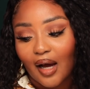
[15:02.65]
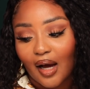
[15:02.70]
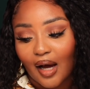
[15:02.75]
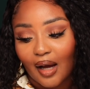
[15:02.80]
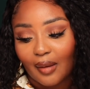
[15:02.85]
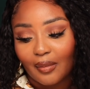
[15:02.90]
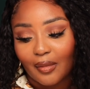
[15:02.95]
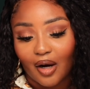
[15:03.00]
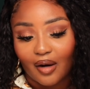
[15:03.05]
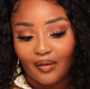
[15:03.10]

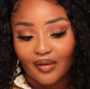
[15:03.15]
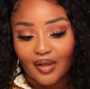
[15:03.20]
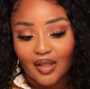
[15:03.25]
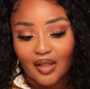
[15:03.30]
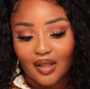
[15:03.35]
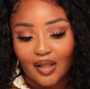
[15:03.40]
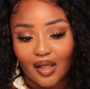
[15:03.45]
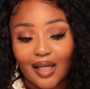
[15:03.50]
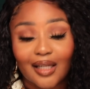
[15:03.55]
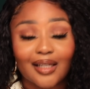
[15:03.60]
I'm
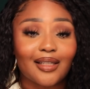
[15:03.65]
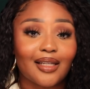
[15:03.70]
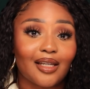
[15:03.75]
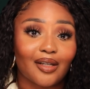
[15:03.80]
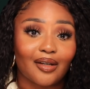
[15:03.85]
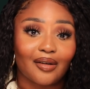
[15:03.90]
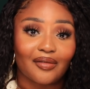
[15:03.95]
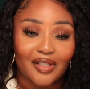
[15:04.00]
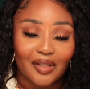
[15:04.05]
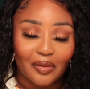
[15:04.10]
obviously in need
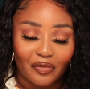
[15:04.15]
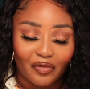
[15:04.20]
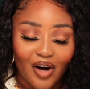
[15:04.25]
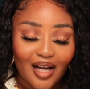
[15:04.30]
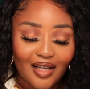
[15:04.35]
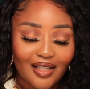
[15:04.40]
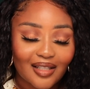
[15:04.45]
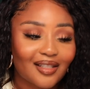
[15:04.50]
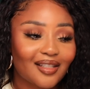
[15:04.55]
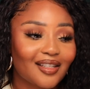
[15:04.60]
of some
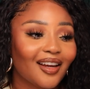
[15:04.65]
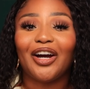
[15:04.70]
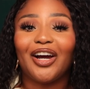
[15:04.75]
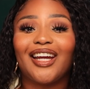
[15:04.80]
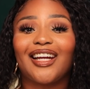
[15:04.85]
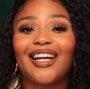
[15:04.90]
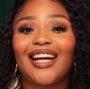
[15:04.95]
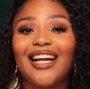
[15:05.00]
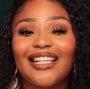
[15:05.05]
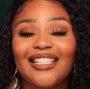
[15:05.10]
rest. All
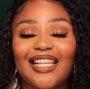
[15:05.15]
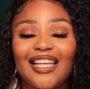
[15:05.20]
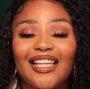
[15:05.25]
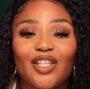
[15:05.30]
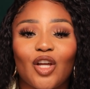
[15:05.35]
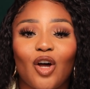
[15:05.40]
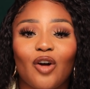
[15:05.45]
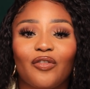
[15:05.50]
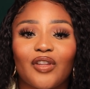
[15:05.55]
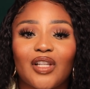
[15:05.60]
right, guys, that is
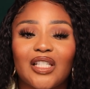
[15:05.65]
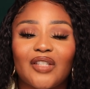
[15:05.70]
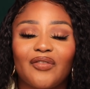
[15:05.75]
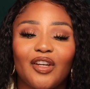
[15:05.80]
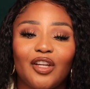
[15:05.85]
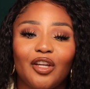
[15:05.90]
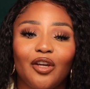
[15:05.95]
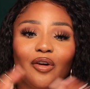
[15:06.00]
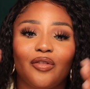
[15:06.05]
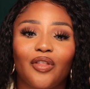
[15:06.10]
all for this
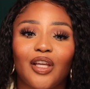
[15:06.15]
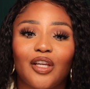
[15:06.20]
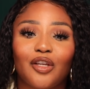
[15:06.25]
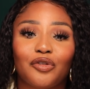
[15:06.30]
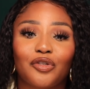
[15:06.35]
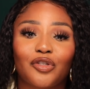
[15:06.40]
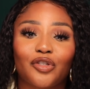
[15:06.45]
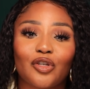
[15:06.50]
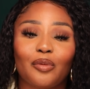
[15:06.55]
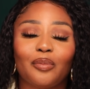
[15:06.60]
video. Thank
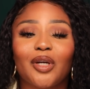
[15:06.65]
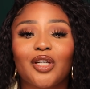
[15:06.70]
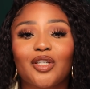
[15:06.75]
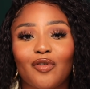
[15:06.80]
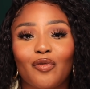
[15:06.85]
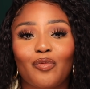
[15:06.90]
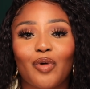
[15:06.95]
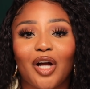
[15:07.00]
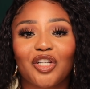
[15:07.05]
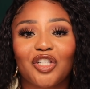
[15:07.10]
you so much
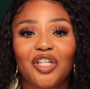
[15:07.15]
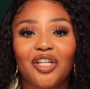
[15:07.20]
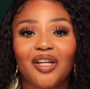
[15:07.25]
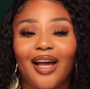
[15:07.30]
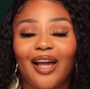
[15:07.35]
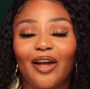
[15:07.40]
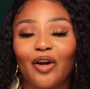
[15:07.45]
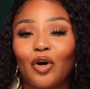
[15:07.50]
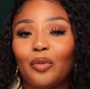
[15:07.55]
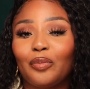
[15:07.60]
for watching.
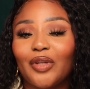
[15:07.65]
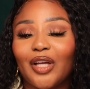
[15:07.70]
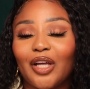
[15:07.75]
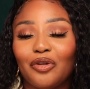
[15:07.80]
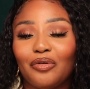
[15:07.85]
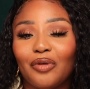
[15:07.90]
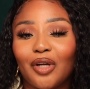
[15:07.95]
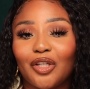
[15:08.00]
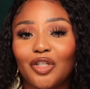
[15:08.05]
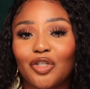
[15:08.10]
I hope that
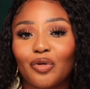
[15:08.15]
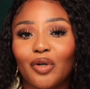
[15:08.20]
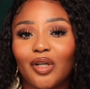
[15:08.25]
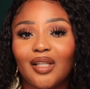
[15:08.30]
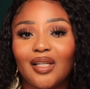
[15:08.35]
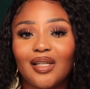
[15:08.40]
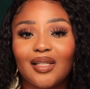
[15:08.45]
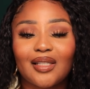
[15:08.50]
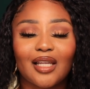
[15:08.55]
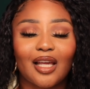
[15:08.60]
you enjoyed
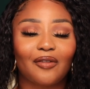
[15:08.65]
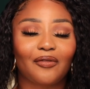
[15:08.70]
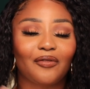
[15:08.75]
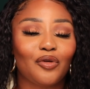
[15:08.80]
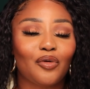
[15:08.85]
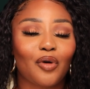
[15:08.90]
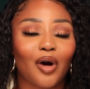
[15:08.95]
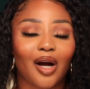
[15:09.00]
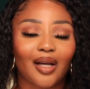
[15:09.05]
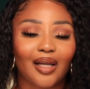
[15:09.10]
this. If
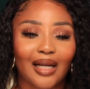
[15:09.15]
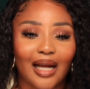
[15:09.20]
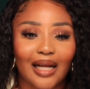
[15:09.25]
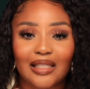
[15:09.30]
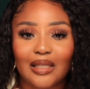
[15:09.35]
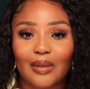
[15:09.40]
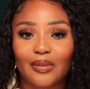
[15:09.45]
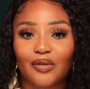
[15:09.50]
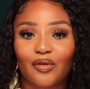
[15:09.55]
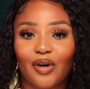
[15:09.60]
you are
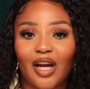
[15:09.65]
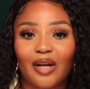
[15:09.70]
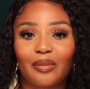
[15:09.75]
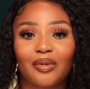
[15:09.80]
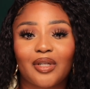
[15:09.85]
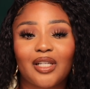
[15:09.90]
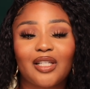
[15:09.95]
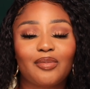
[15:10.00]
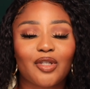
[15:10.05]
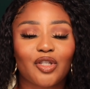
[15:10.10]
not subscribed,
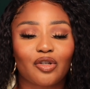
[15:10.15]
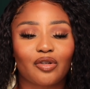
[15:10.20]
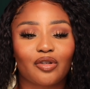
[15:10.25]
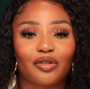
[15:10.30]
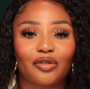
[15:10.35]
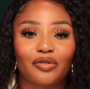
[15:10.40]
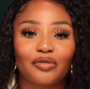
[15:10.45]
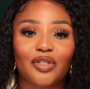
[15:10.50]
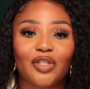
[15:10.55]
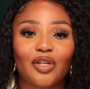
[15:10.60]
please be sure to
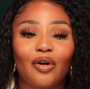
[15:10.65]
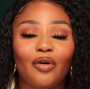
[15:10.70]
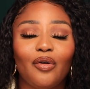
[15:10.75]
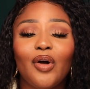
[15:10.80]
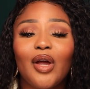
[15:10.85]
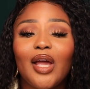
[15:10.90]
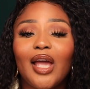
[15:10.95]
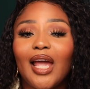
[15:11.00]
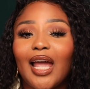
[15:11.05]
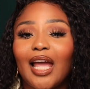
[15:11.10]
do so.
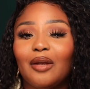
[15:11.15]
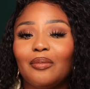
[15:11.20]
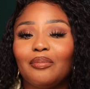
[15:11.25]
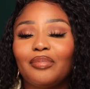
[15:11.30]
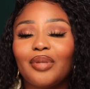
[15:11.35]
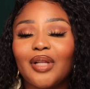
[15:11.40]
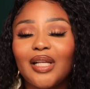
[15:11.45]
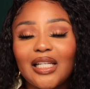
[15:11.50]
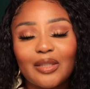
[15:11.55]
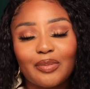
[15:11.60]

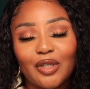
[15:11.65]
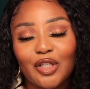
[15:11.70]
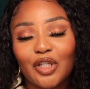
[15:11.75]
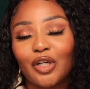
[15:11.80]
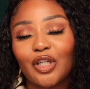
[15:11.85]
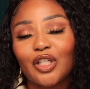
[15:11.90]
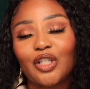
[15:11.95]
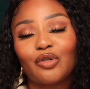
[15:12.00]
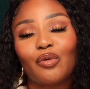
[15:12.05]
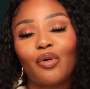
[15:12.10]
And please be
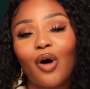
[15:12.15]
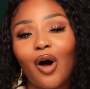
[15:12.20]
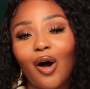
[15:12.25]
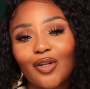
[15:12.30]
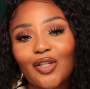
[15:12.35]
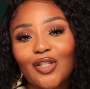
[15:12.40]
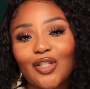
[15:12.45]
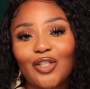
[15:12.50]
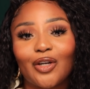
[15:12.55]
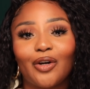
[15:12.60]
sure to
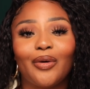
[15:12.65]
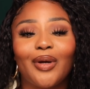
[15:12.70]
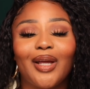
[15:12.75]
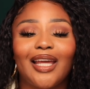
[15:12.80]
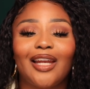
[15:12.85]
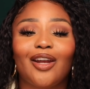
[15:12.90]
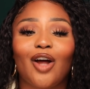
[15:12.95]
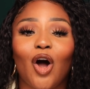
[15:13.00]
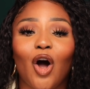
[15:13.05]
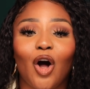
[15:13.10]
also
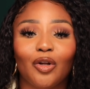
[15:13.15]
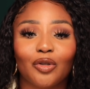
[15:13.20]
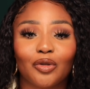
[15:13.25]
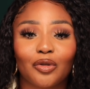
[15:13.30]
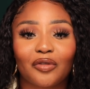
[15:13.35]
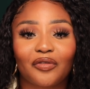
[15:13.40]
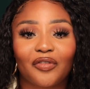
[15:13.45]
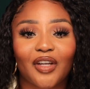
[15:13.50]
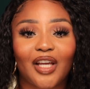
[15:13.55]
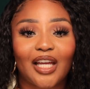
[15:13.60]
hit all
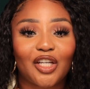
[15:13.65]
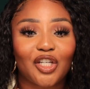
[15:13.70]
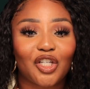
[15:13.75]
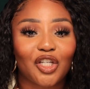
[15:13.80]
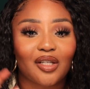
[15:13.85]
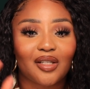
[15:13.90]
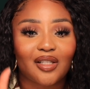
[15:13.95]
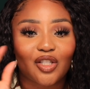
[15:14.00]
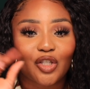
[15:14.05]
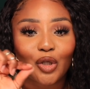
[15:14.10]

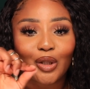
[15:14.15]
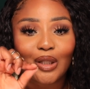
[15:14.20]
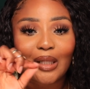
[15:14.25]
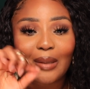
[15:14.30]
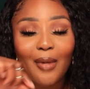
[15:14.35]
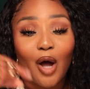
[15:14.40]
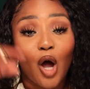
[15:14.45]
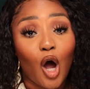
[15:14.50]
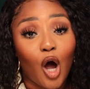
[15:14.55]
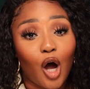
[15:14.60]
notifications, turn
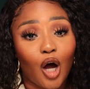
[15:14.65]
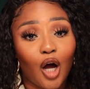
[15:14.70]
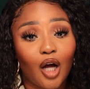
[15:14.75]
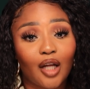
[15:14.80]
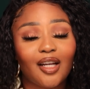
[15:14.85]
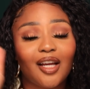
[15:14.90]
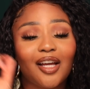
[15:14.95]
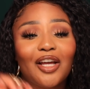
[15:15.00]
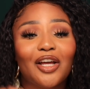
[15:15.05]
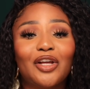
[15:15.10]
them
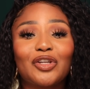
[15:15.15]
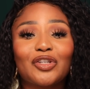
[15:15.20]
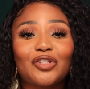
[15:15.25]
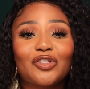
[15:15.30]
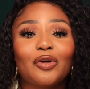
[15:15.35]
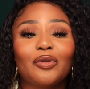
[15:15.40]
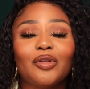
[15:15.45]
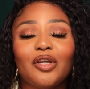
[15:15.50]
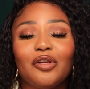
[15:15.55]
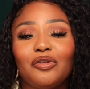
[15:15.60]
on
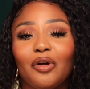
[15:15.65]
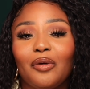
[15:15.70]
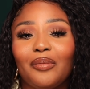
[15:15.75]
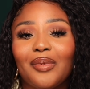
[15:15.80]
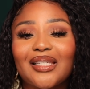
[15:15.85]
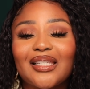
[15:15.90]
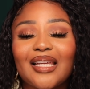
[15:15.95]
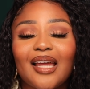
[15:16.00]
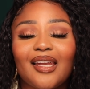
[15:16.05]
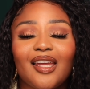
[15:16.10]
so that you don't
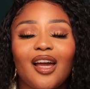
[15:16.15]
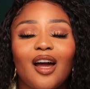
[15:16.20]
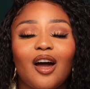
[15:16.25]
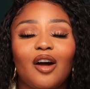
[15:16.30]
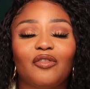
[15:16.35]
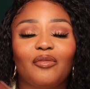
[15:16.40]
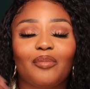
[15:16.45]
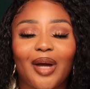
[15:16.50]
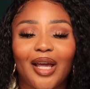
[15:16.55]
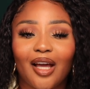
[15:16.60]
miss any
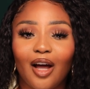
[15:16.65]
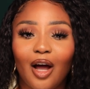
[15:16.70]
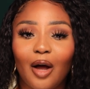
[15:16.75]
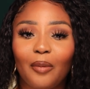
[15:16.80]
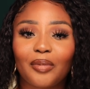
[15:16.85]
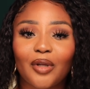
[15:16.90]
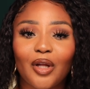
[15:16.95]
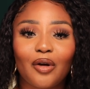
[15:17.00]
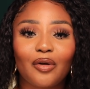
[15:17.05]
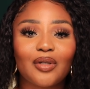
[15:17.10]
of my
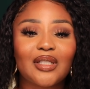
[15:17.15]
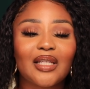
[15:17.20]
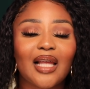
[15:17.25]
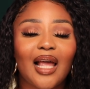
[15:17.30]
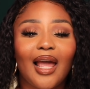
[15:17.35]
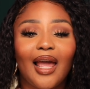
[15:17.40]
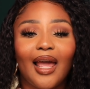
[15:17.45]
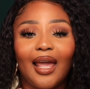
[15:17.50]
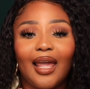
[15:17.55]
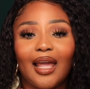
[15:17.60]
uploads.
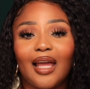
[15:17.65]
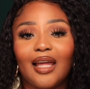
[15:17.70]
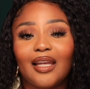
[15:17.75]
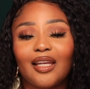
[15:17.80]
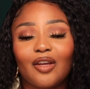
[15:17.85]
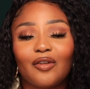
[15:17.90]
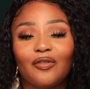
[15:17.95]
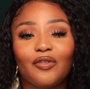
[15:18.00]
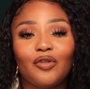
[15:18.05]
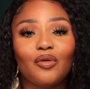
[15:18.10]
And
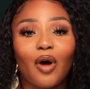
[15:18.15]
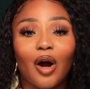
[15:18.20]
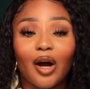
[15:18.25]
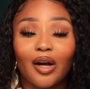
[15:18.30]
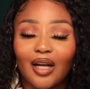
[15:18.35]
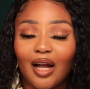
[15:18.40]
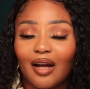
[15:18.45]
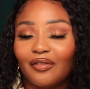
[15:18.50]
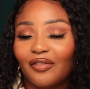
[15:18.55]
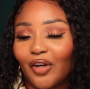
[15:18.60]
if you are
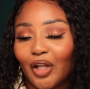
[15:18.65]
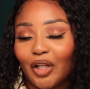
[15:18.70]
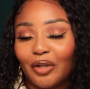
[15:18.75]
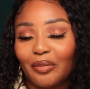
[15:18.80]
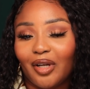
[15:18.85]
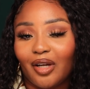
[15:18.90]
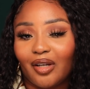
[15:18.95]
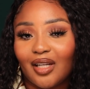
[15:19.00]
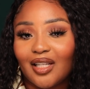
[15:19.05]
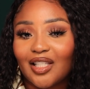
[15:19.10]
not following
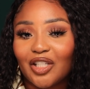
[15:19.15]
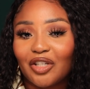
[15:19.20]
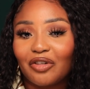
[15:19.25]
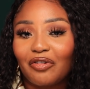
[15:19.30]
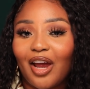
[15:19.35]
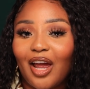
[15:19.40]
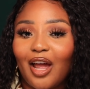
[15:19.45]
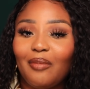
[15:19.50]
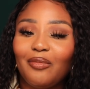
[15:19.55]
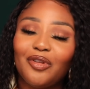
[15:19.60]
me on
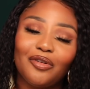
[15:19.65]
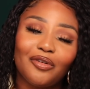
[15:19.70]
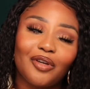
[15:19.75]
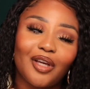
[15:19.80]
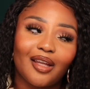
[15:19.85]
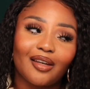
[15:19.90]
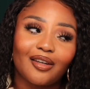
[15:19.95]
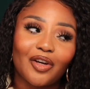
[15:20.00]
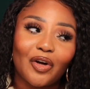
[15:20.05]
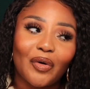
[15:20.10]
Instagram, you
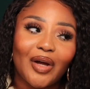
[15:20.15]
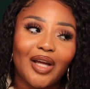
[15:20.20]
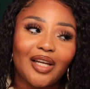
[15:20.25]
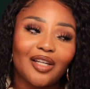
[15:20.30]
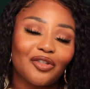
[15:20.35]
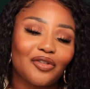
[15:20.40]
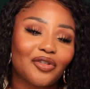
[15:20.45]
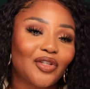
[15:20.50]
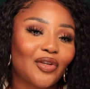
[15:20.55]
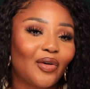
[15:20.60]
can go ahead
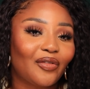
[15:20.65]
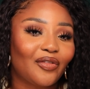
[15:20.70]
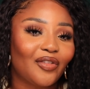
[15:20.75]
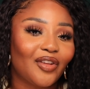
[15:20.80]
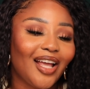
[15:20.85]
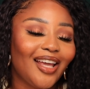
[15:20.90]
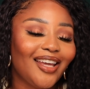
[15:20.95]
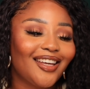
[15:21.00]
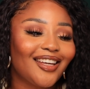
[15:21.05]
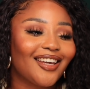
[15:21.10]
and do so if you
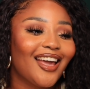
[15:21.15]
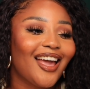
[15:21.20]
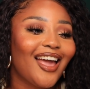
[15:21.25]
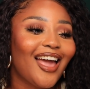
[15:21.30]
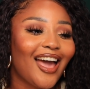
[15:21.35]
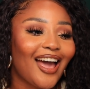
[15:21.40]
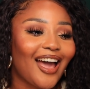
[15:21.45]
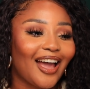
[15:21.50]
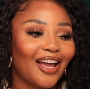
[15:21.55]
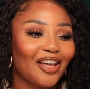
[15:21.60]
like
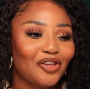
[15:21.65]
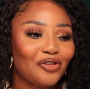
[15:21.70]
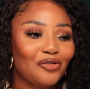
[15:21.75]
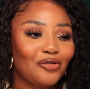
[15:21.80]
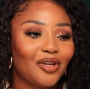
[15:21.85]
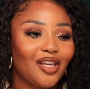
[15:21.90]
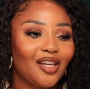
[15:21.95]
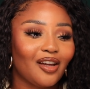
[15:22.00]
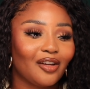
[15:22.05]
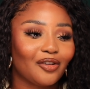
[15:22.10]
at
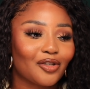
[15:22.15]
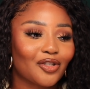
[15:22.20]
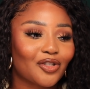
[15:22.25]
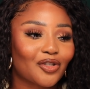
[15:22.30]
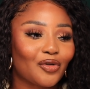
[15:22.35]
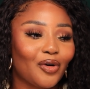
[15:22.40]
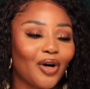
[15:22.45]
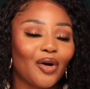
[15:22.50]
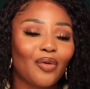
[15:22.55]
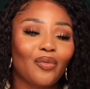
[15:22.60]
Youkeyy_,
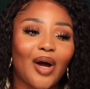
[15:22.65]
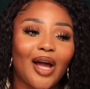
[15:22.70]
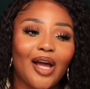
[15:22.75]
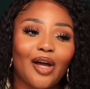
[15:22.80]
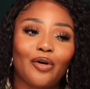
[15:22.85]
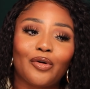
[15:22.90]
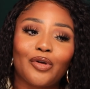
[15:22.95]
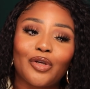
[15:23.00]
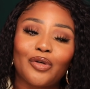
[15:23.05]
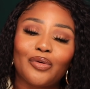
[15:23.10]

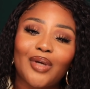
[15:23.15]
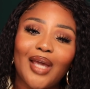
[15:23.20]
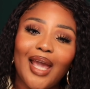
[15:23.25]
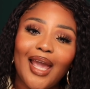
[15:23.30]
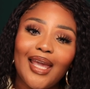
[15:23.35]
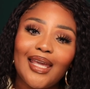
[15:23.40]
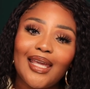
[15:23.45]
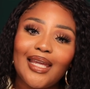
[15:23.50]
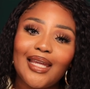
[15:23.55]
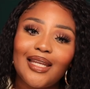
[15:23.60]

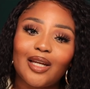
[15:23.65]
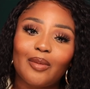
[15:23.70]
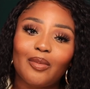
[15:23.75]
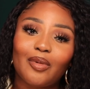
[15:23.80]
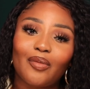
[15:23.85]
YOUKEYY_.